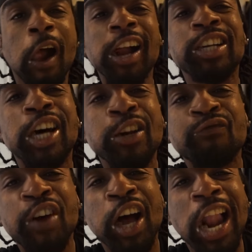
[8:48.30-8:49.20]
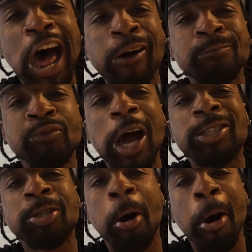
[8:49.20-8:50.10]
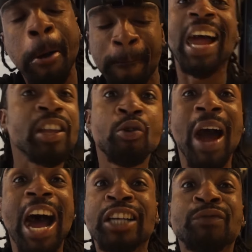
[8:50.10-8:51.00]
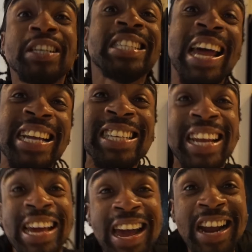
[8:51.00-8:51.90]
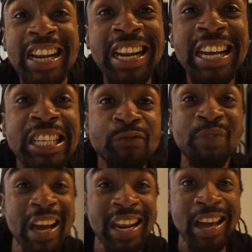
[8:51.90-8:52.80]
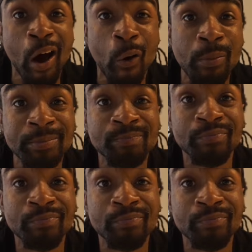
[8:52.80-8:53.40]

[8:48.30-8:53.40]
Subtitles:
And nothing fell out. Y'all saw it. Thank you guys for staying to the end of this video.